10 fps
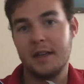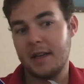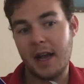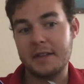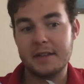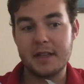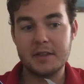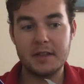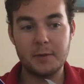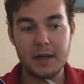That's
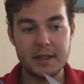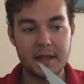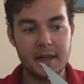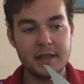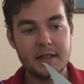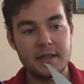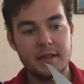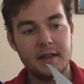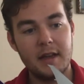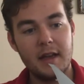essentially what it does.
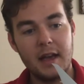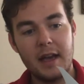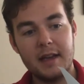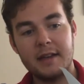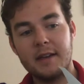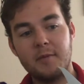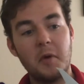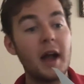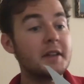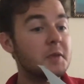And
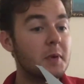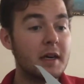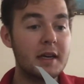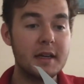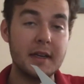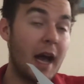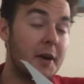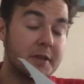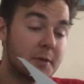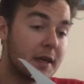why does it work and how
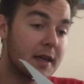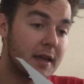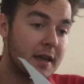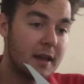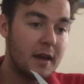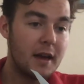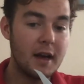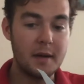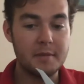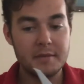does it work?
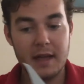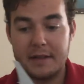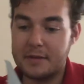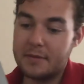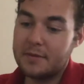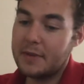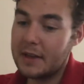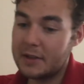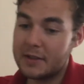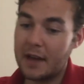That's
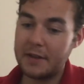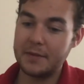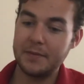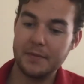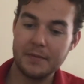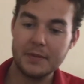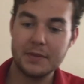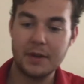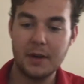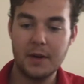figure 7.
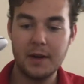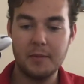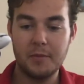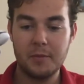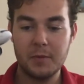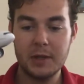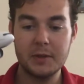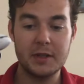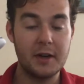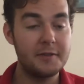So we're
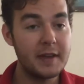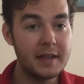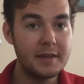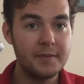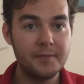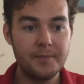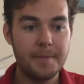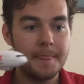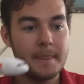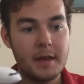using our feet
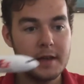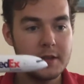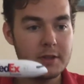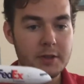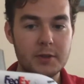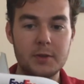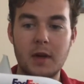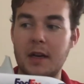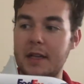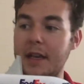to
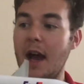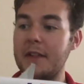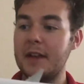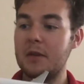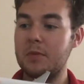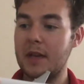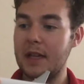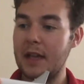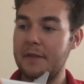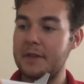yaw the
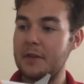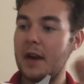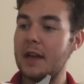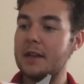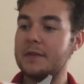airplane left and right.